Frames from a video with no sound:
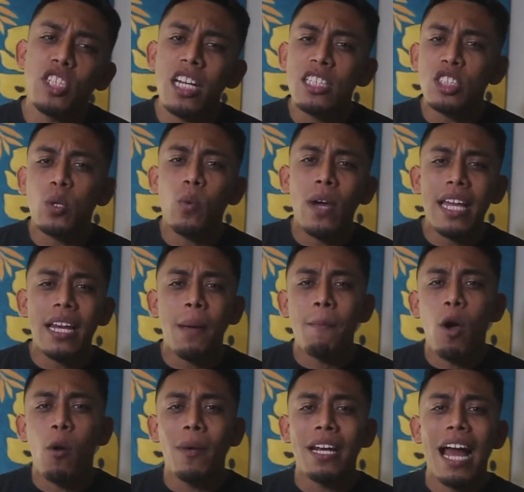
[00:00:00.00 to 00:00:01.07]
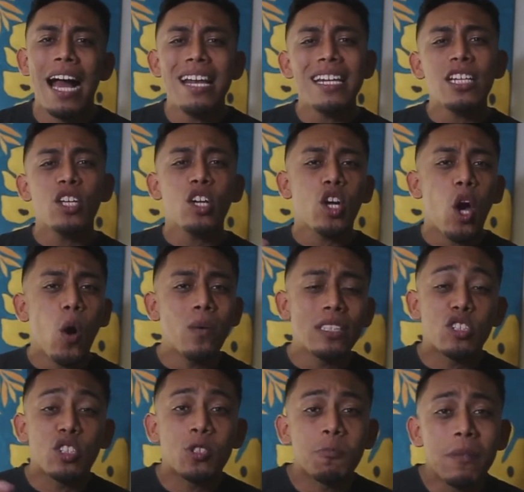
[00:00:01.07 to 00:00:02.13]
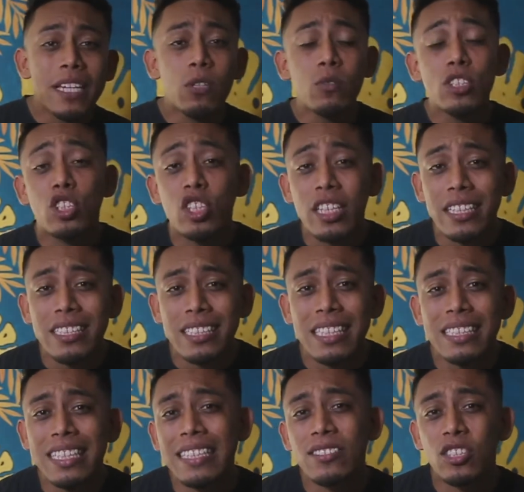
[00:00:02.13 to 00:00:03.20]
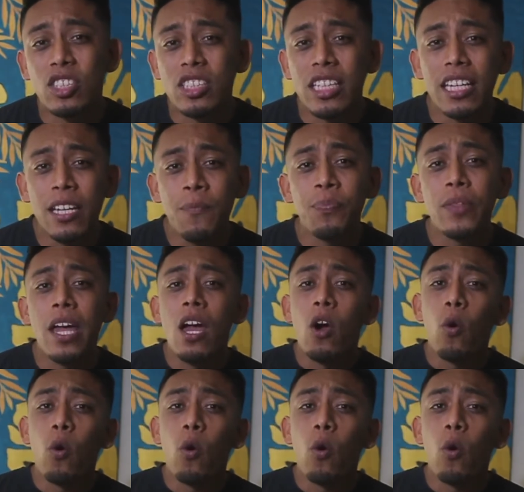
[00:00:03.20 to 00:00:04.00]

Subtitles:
"Just wait a moment, I need to go and speak with Jesus and see